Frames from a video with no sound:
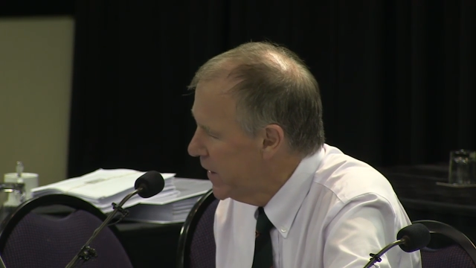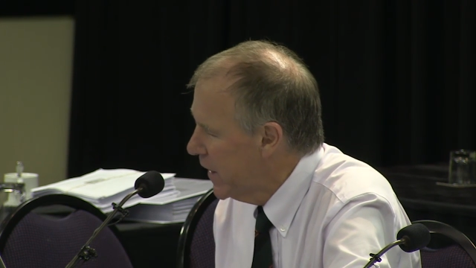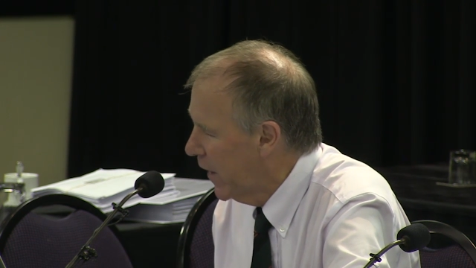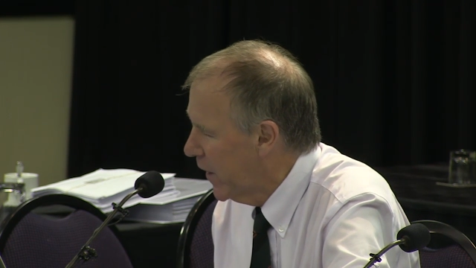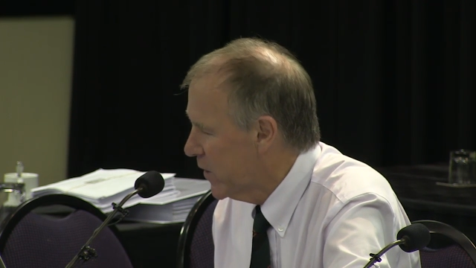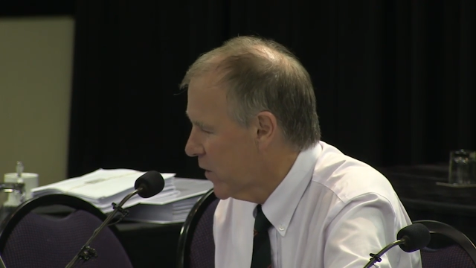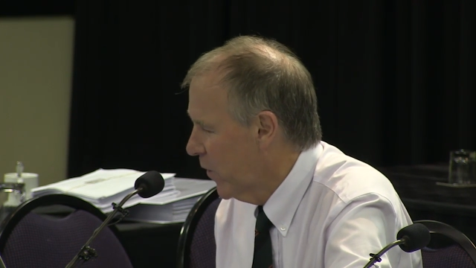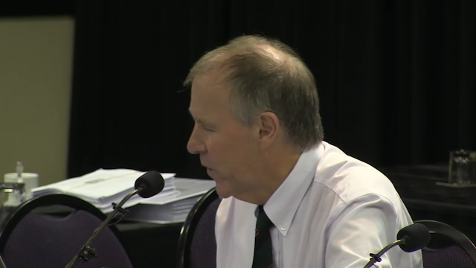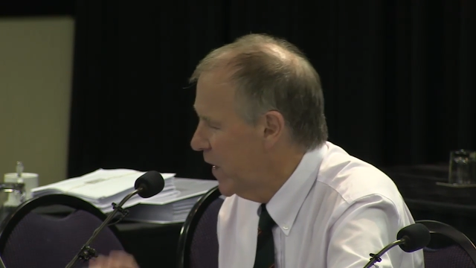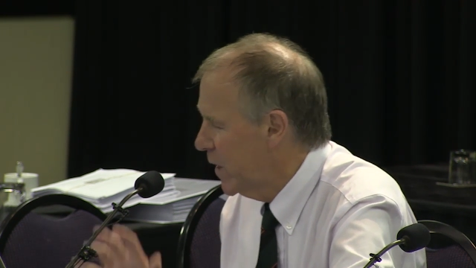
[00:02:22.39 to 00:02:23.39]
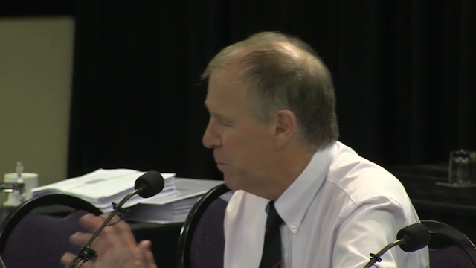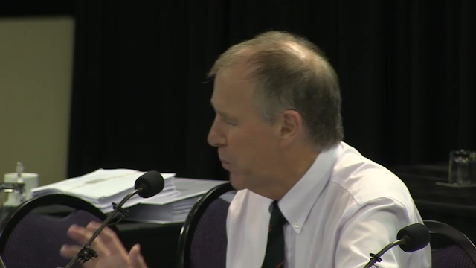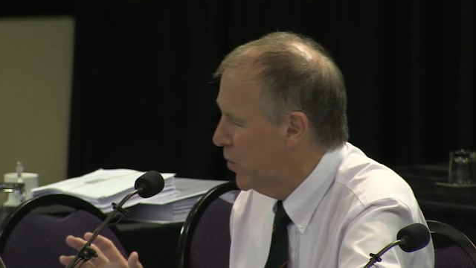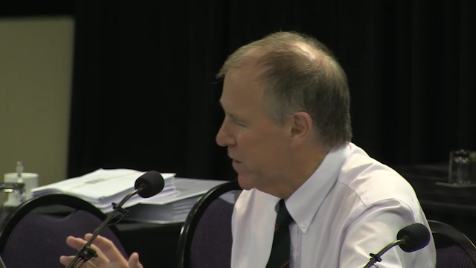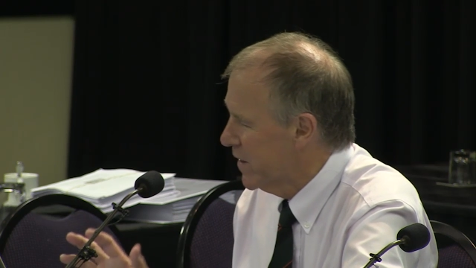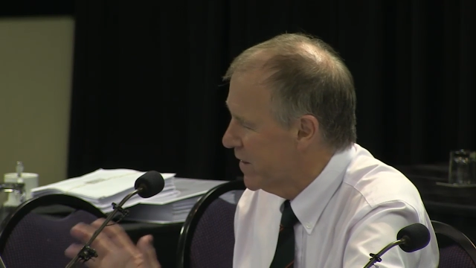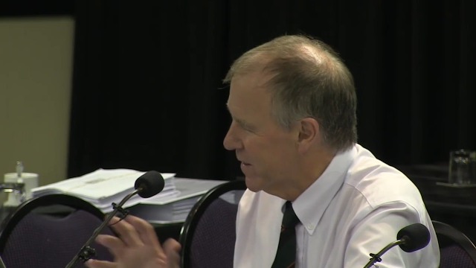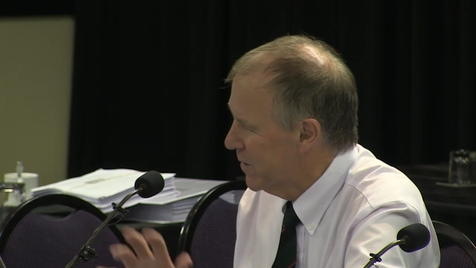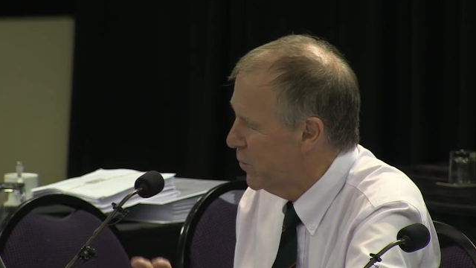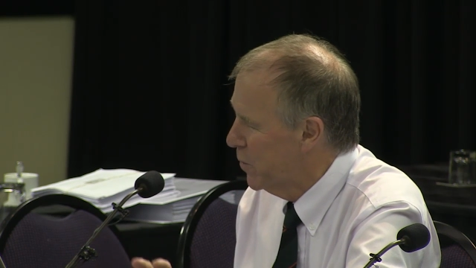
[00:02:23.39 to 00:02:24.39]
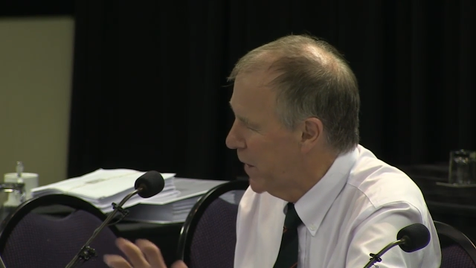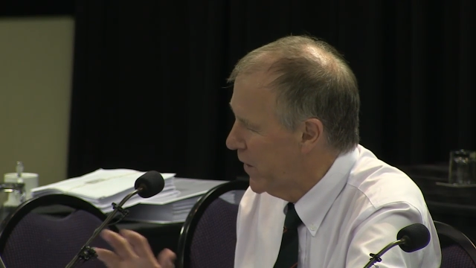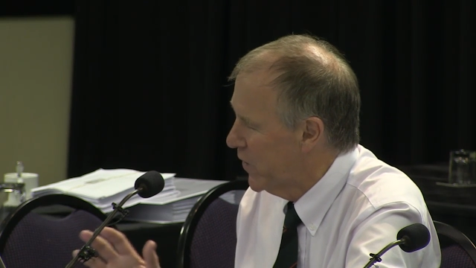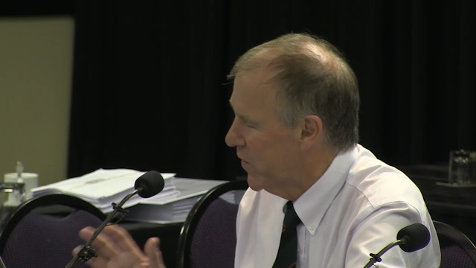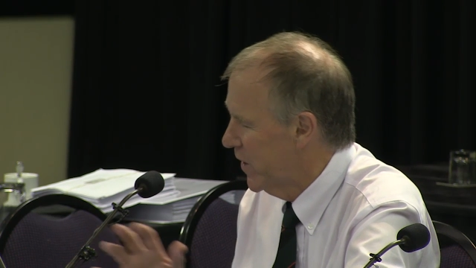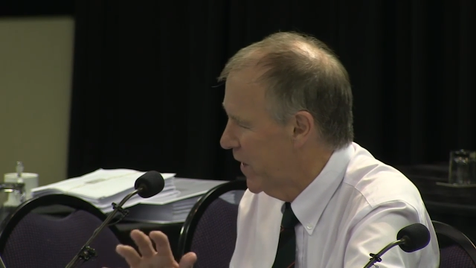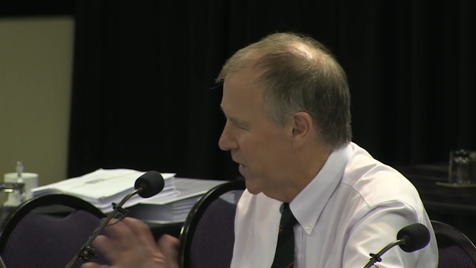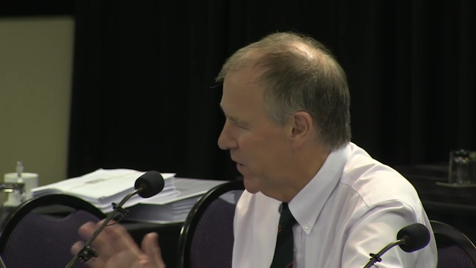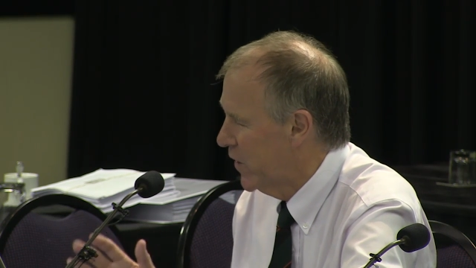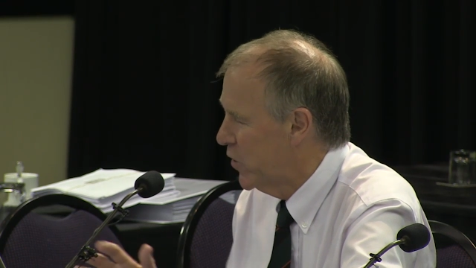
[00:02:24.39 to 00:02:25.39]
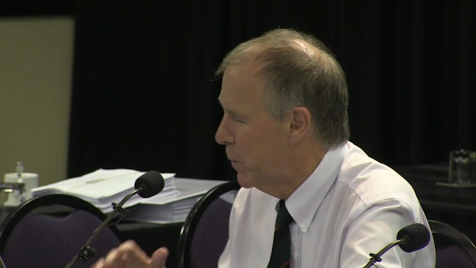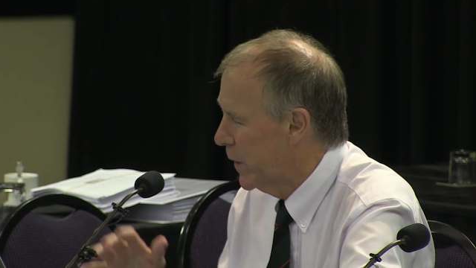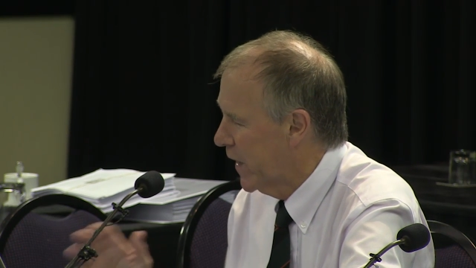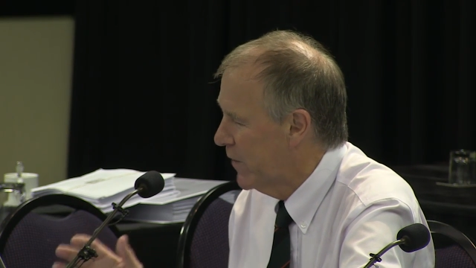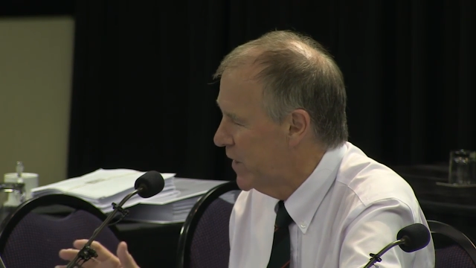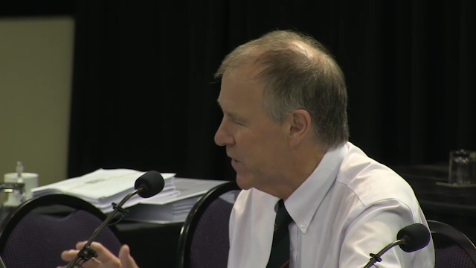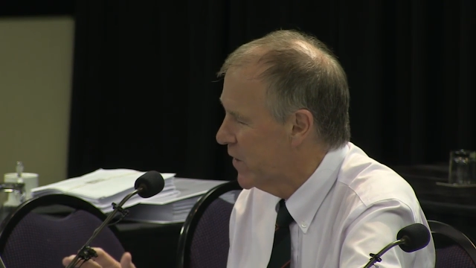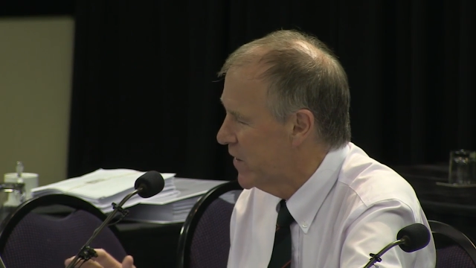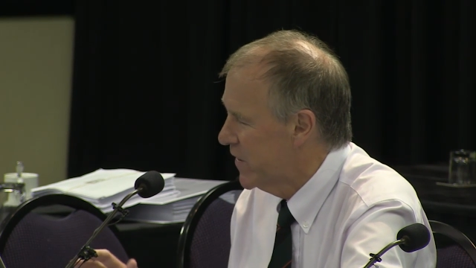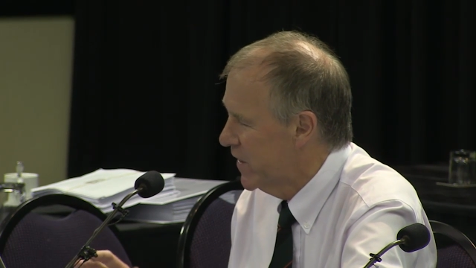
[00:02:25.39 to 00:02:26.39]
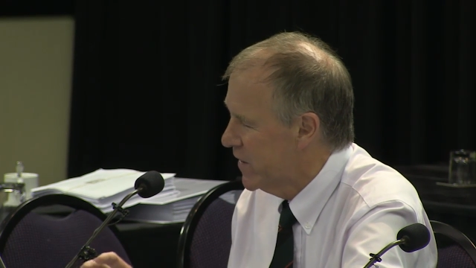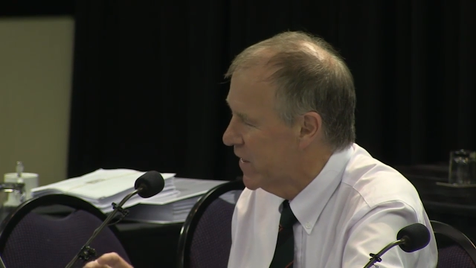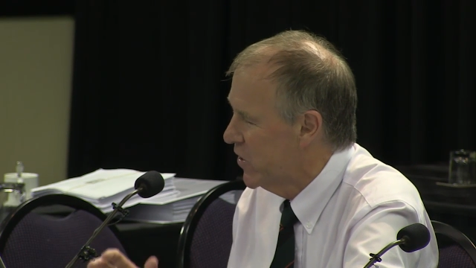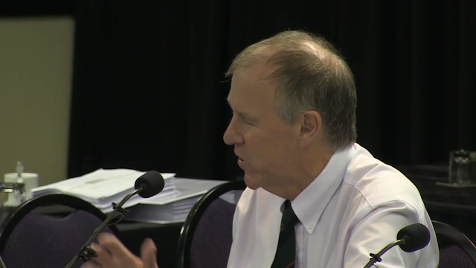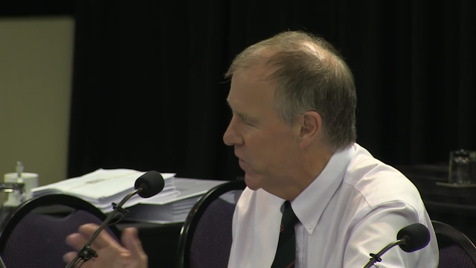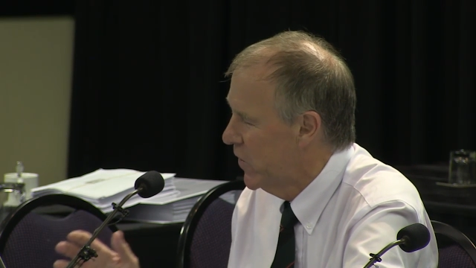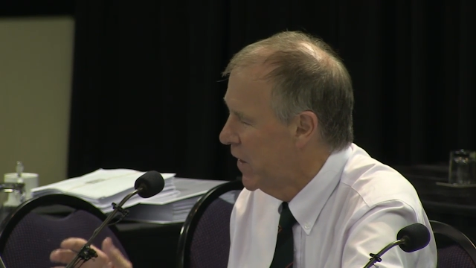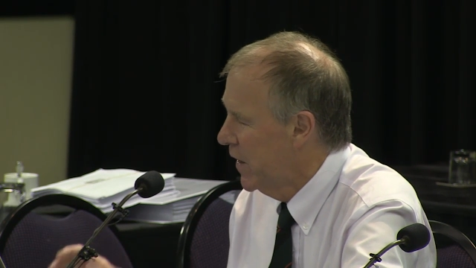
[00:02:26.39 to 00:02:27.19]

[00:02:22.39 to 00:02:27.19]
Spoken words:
And that's really important for mothers to know, that you become insulin resistant, you